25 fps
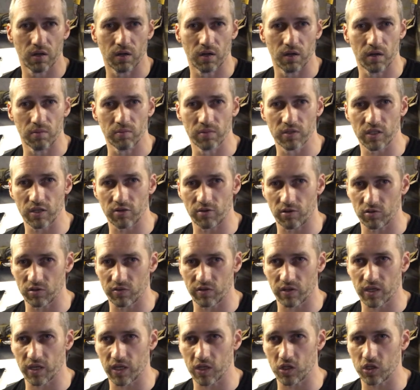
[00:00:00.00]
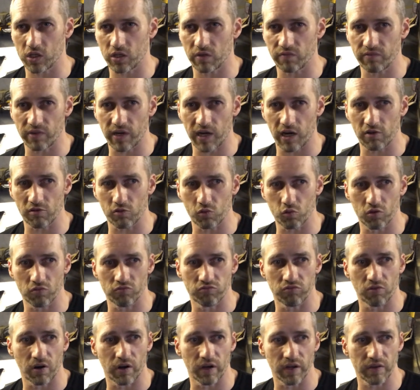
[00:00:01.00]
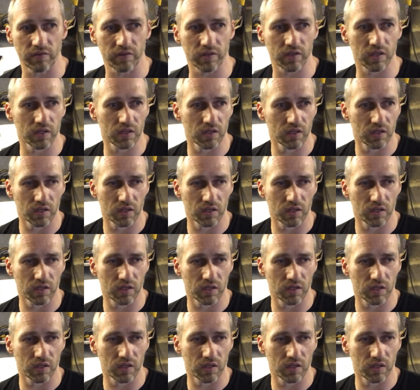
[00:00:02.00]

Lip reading: Materials for the kitchen have now all arrived.